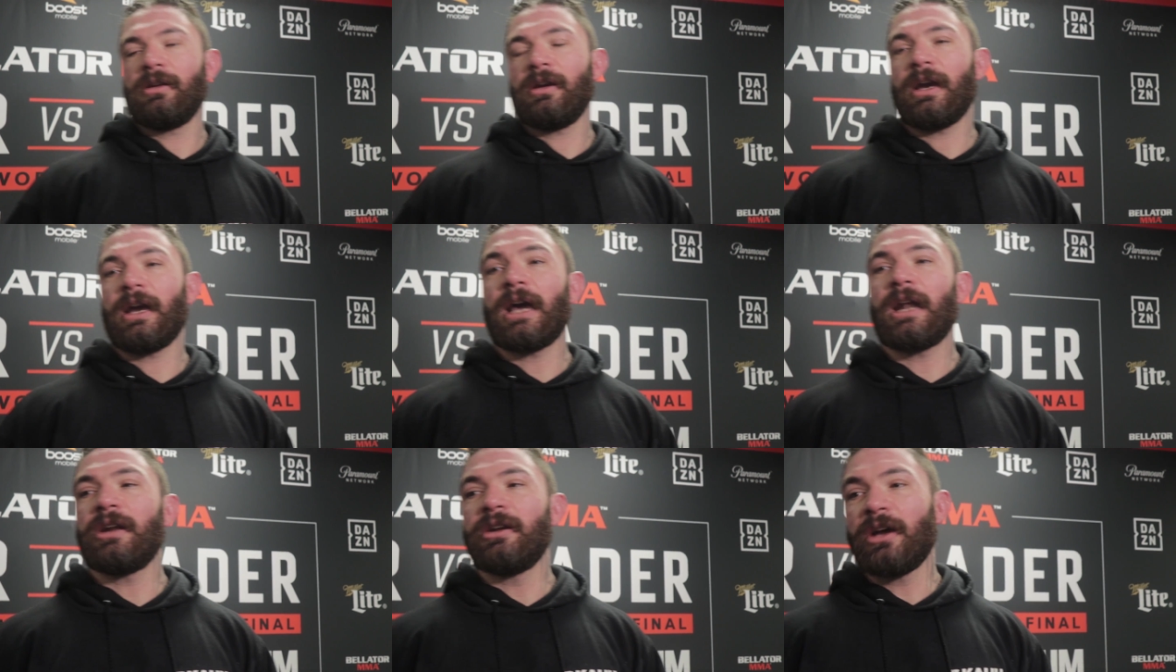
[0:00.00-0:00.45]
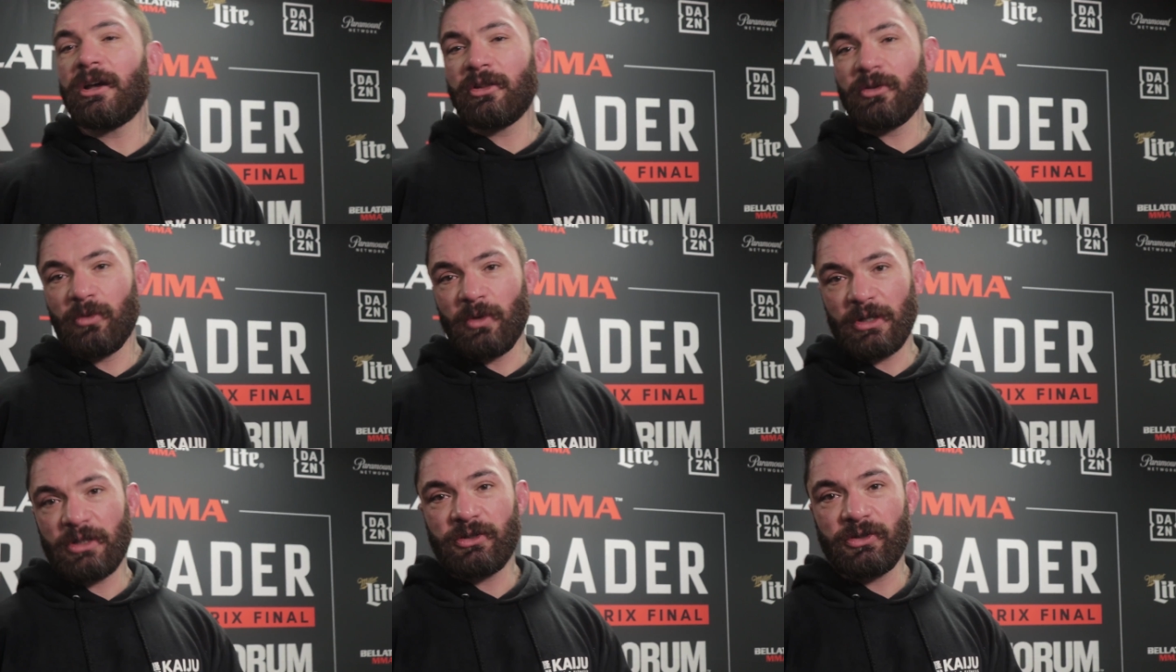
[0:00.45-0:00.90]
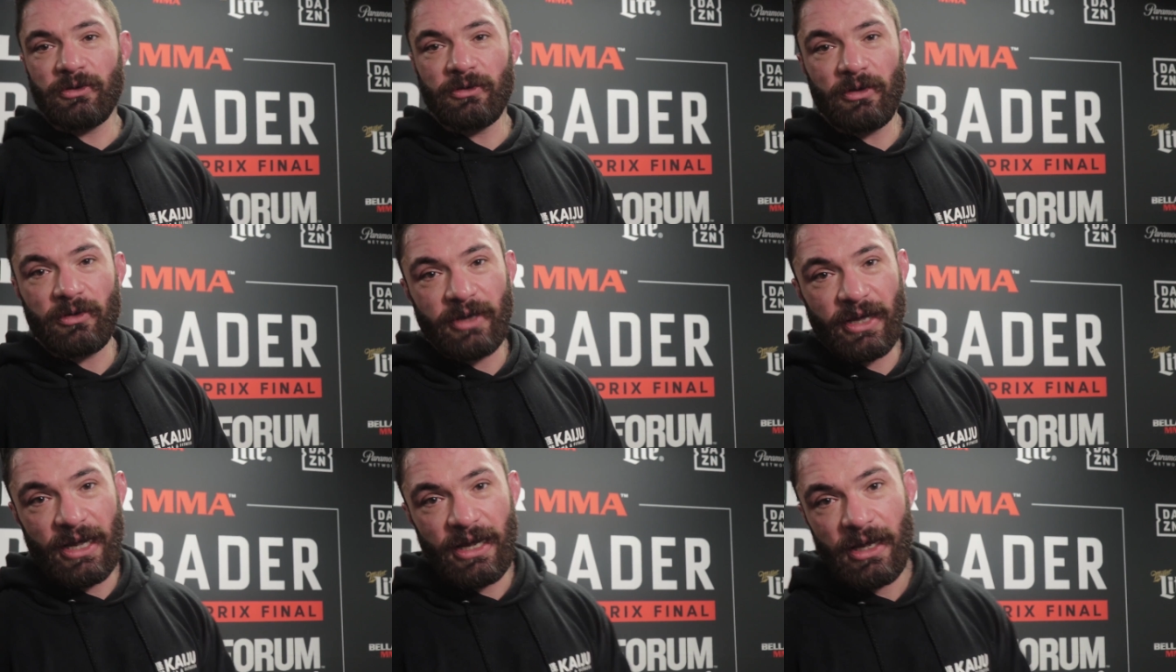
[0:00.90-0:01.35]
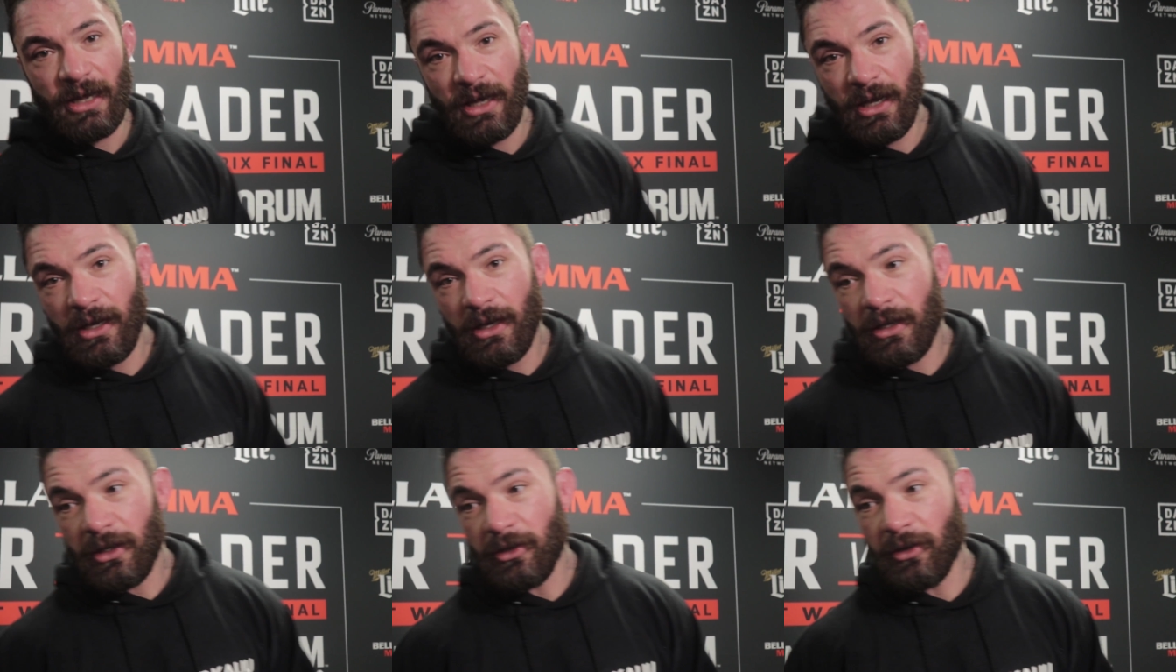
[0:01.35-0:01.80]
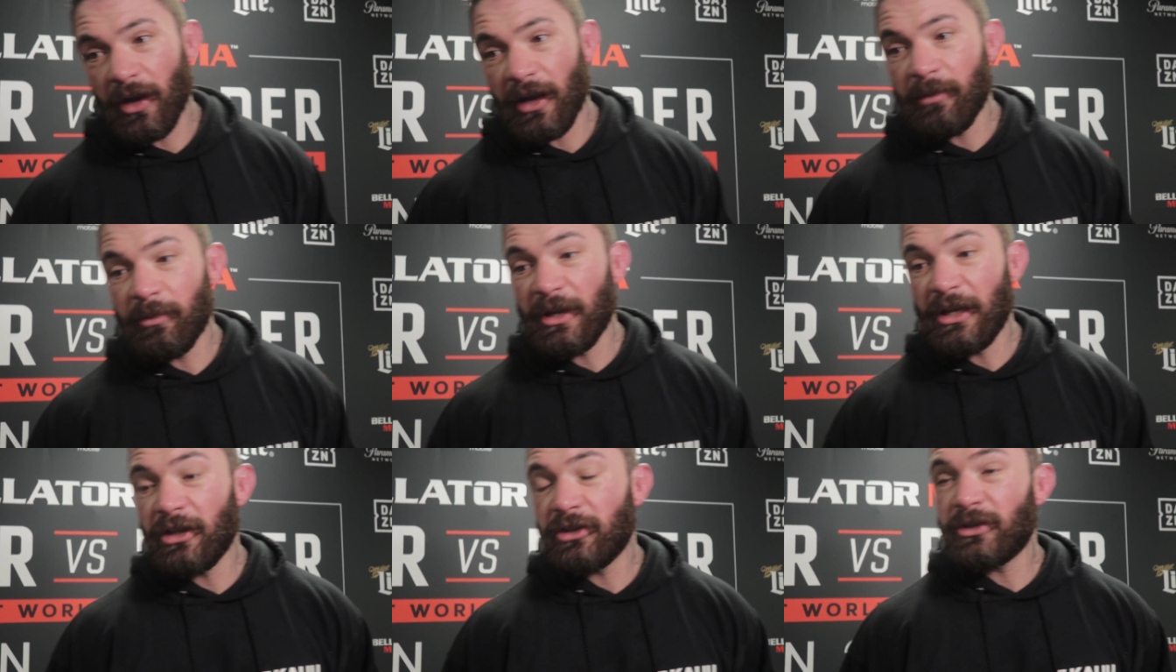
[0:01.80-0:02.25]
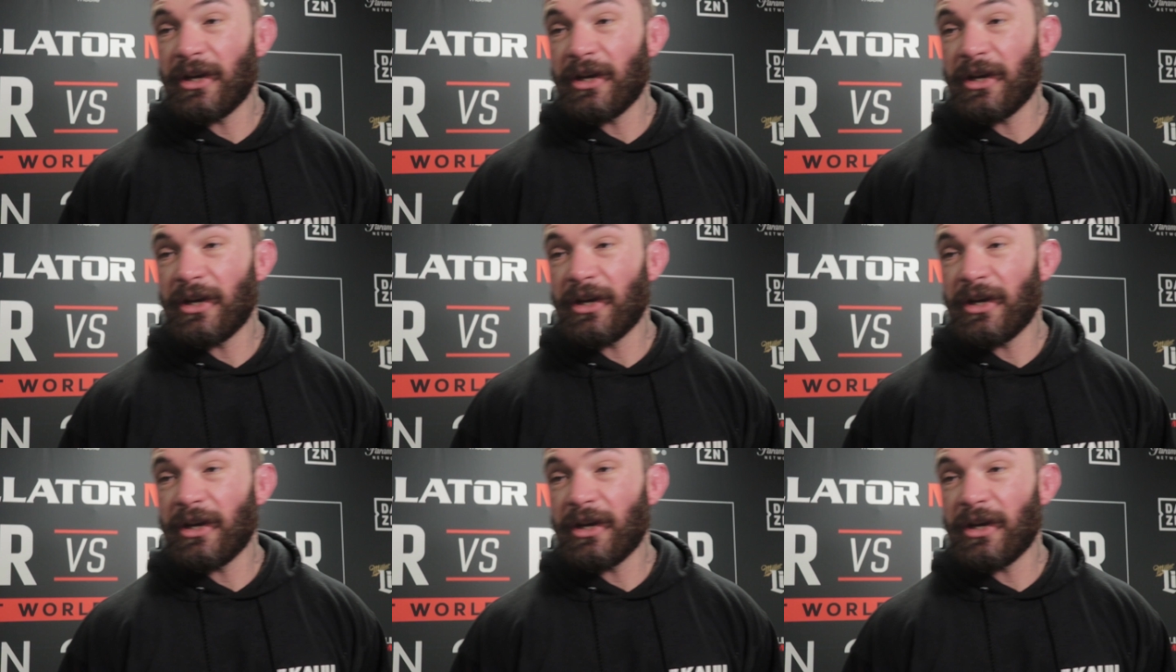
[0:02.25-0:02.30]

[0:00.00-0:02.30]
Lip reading: I got another one too. Okay. You know what I mean?